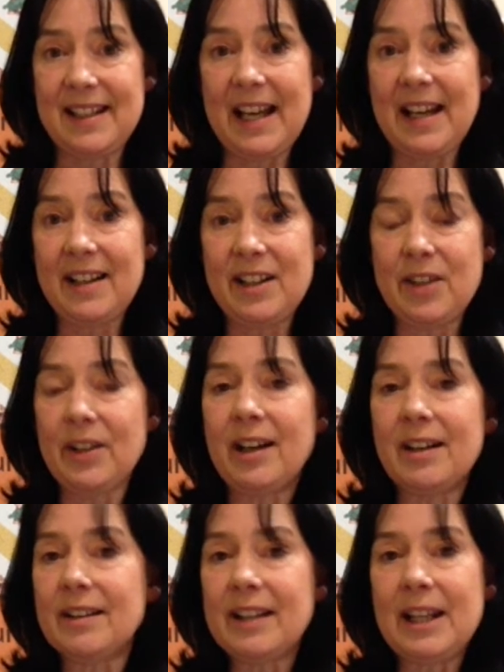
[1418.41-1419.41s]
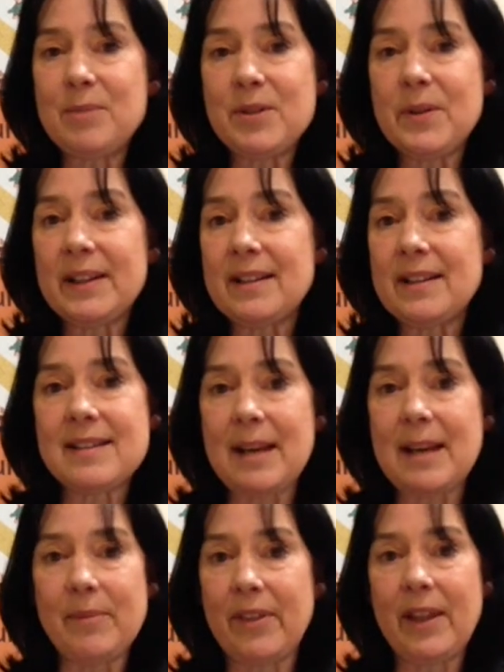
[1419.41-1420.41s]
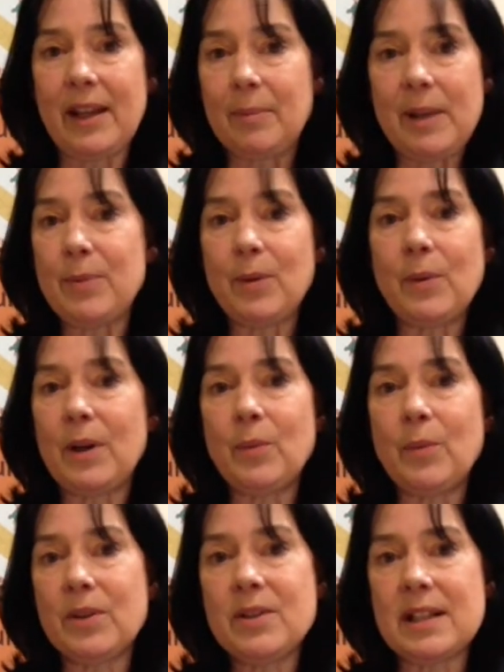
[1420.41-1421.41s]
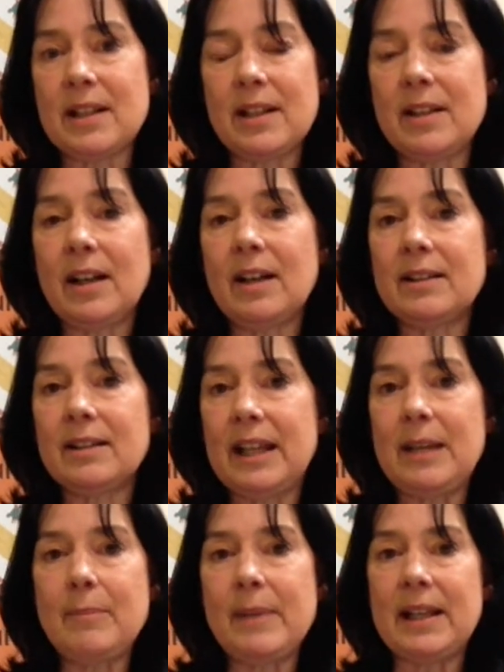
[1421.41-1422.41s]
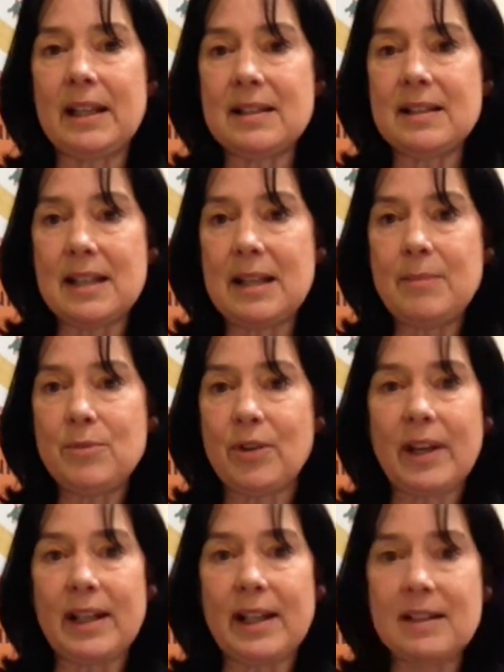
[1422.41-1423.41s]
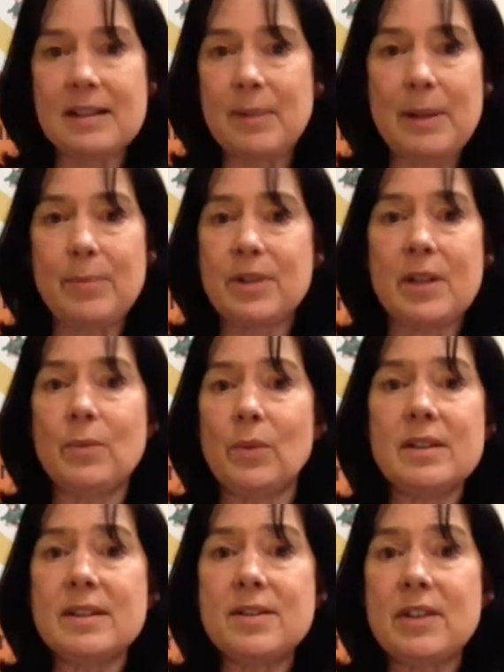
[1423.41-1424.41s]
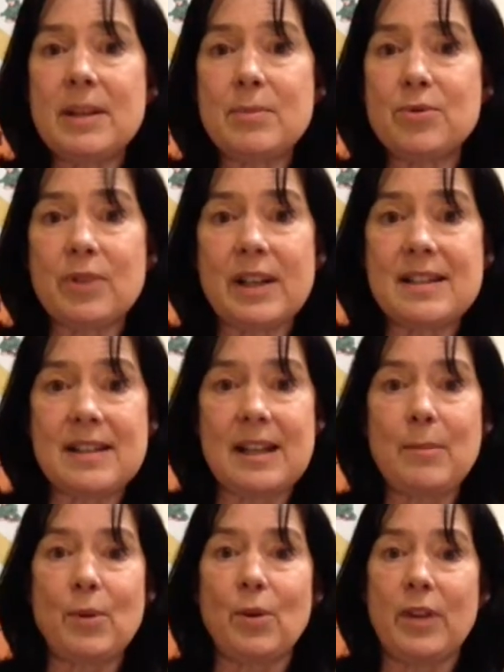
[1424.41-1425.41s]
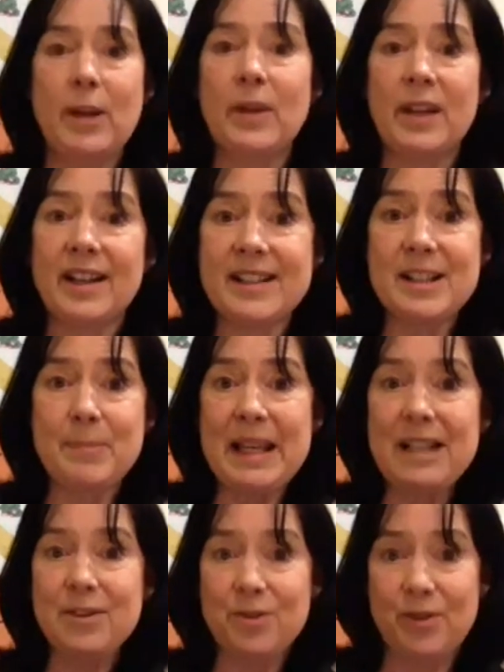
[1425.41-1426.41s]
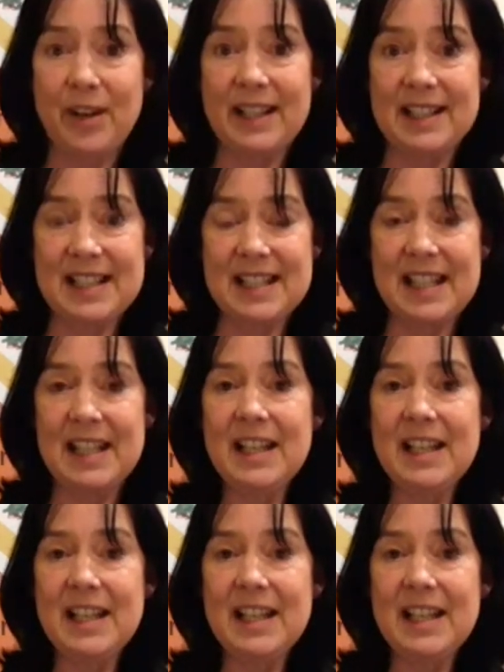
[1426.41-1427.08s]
Yeah, you can't keep doing the same thing. People won't want it. You can't keep making steam trains. People don't want steam trains anymore. They want high-speed trains.